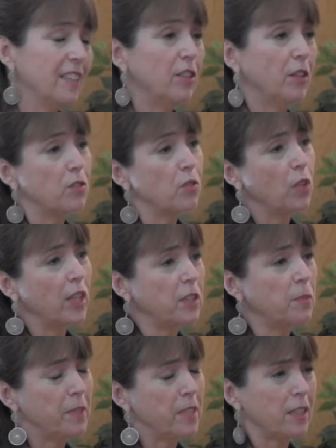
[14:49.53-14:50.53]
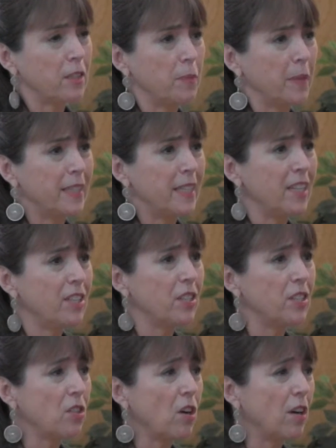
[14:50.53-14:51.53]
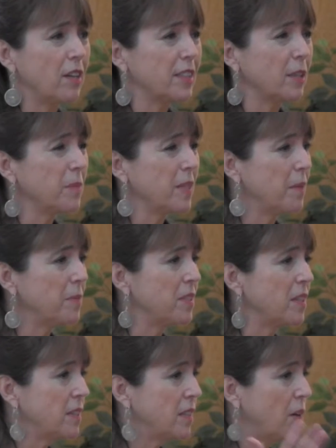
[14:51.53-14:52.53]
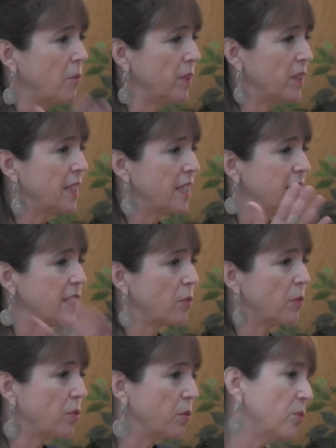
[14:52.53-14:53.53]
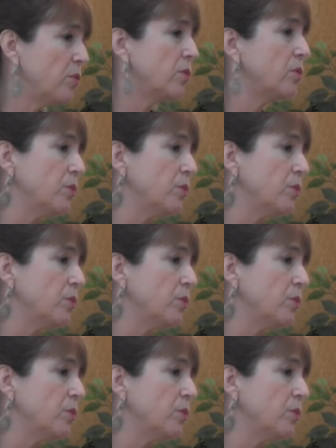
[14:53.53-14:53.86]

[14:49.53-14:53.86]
you know school ex- expectations are sometimes not realistic with who